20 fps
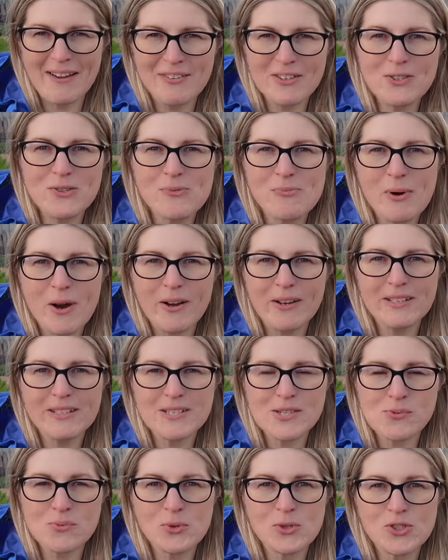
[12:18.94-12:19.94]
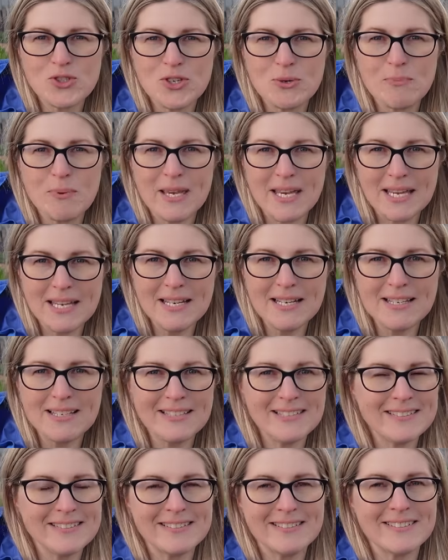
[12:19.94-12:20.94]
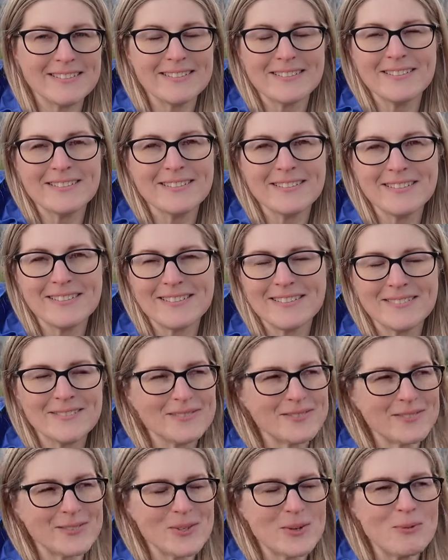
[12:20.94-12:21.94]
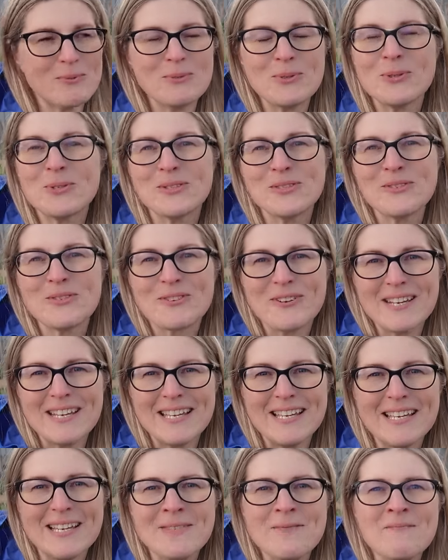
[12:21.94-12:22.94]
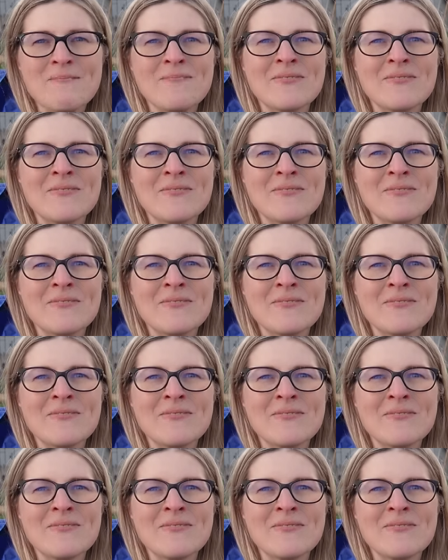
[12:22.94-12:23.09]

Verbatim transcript: having to buy this wood chip in, it doesn't come to us free.